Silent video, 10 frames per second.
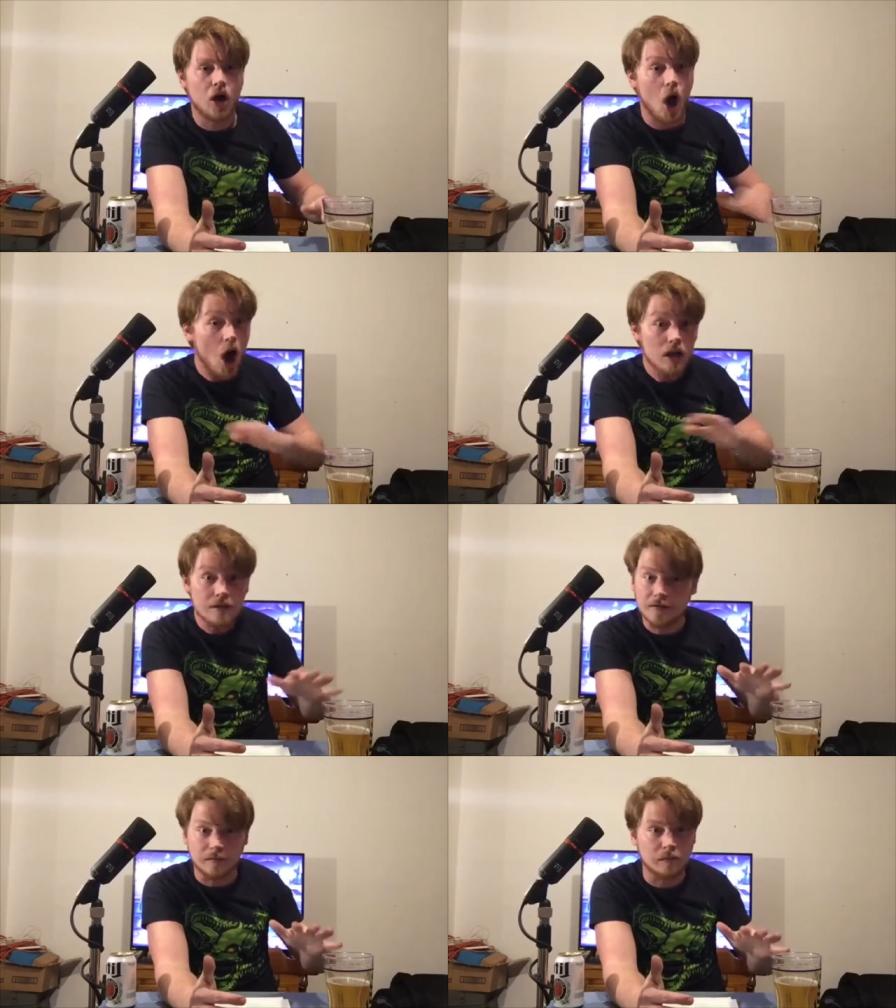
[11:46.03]
All
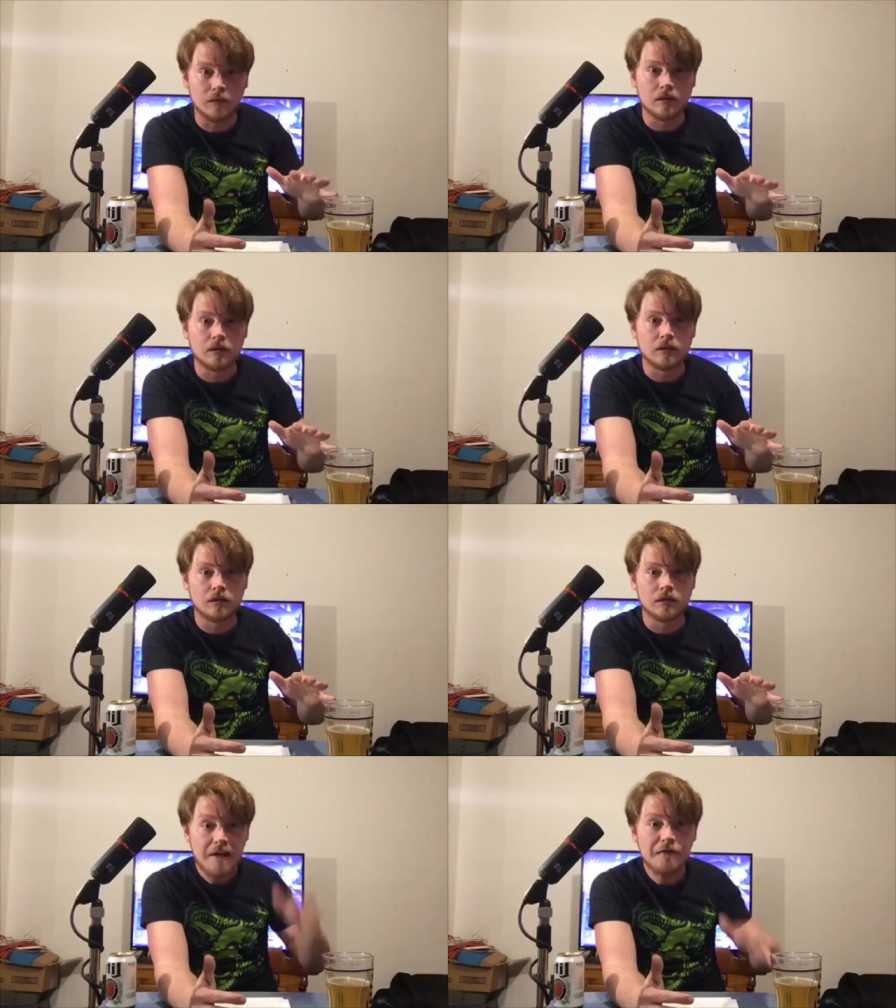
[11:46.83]
of them.
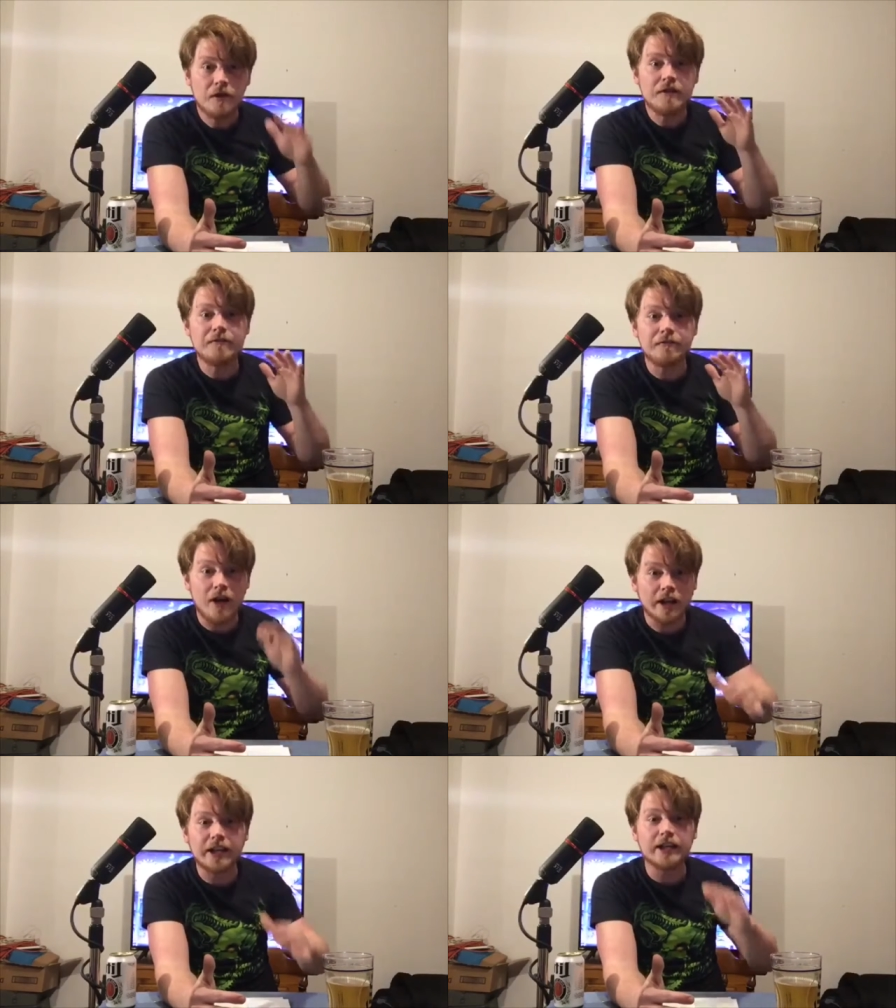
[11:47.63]
Every
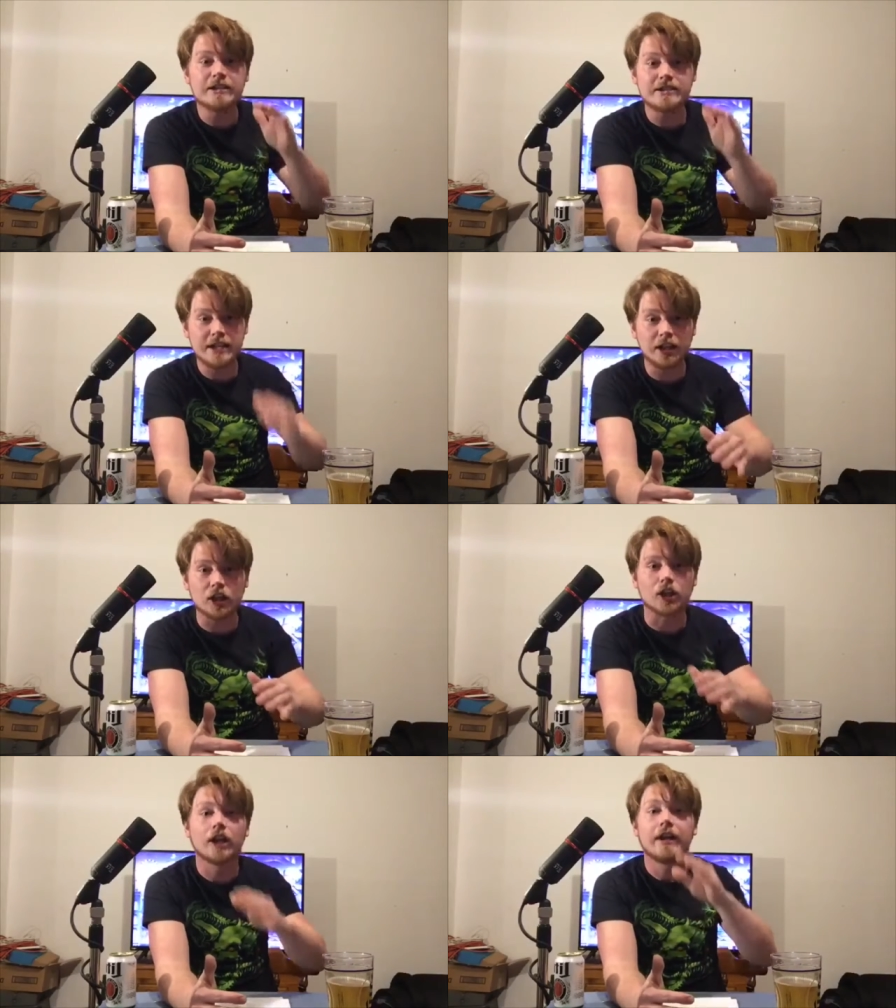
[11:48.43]
fucking
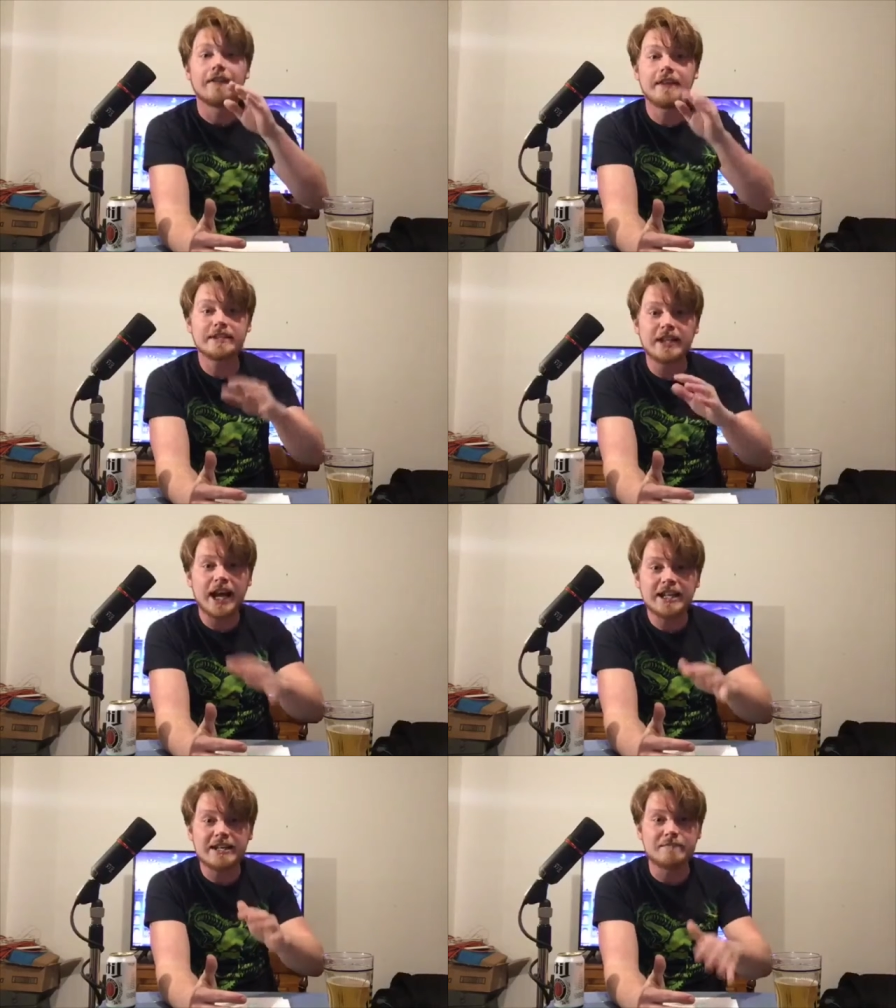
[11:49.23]
singer this guy
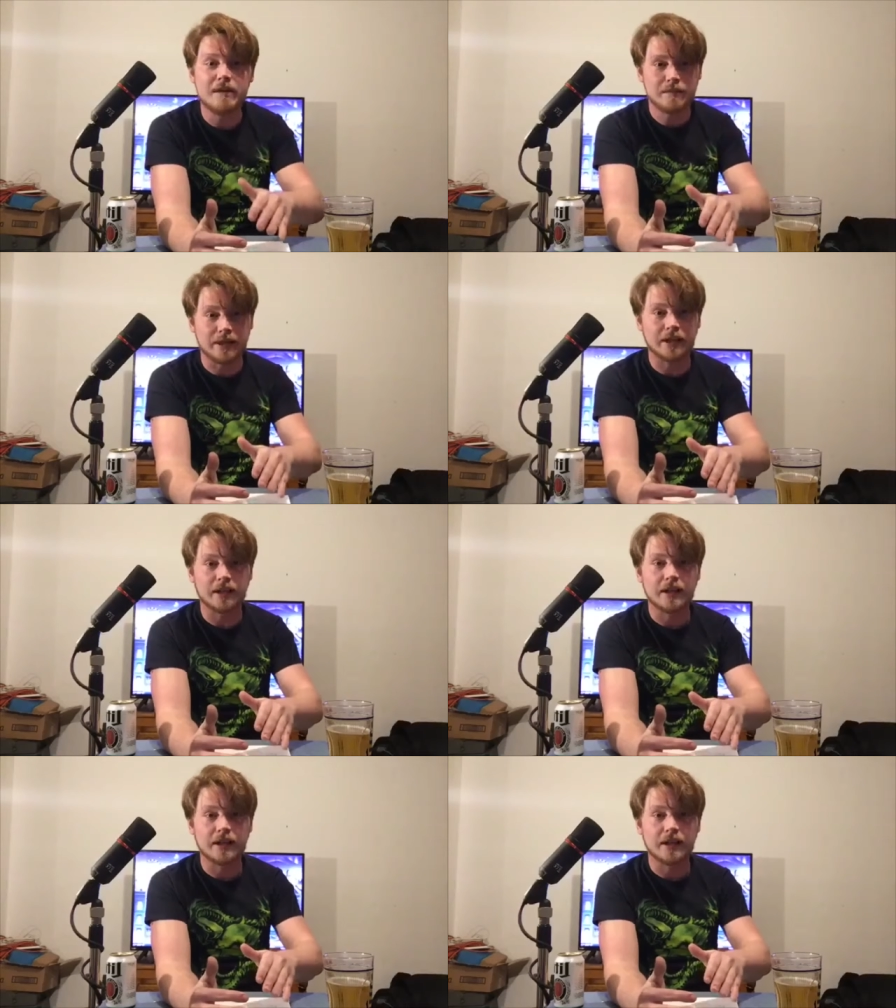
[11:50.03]
can mimic.